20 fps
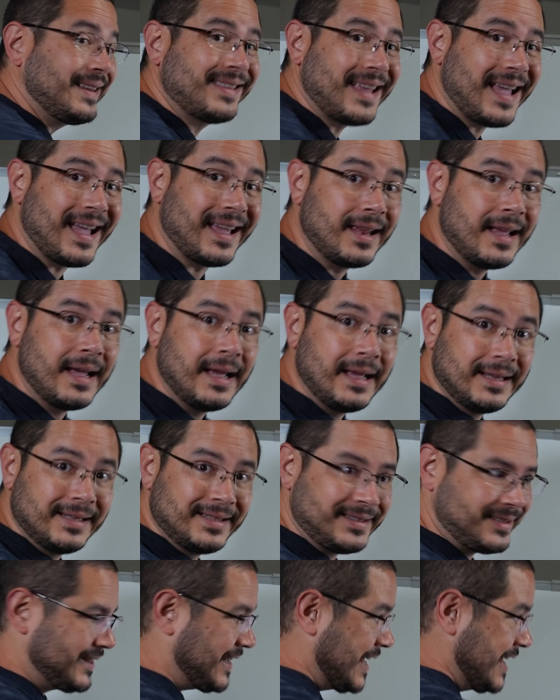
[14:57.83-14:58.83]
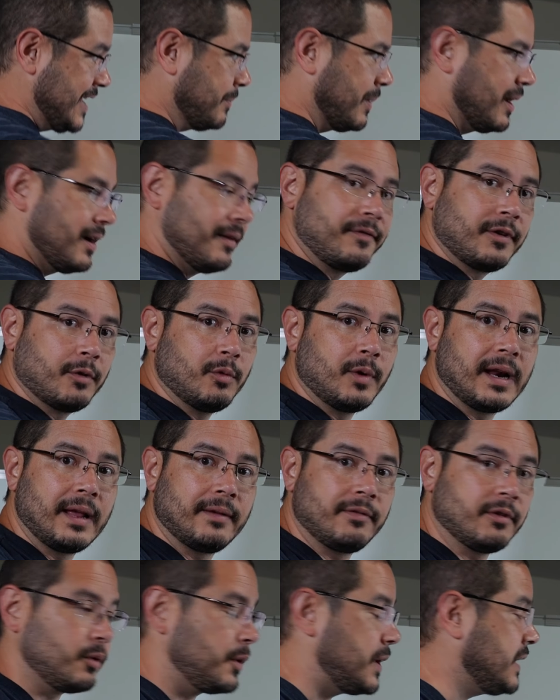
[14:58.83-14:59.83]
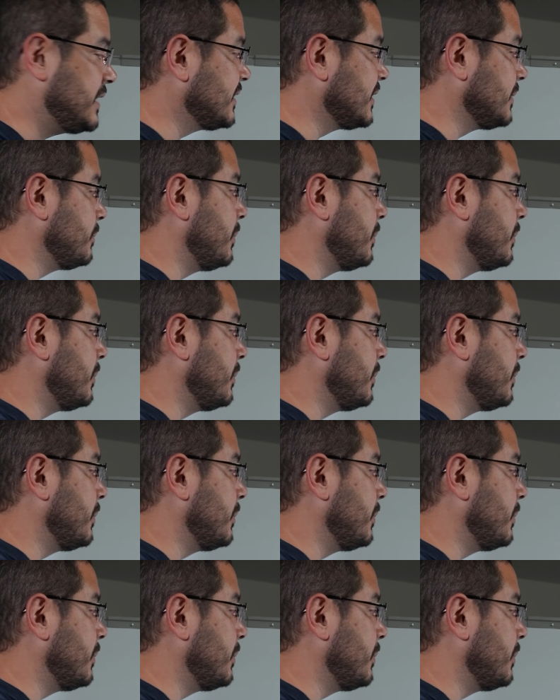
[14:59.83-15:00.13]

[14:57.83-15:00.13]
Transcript: that schema for whatever reason,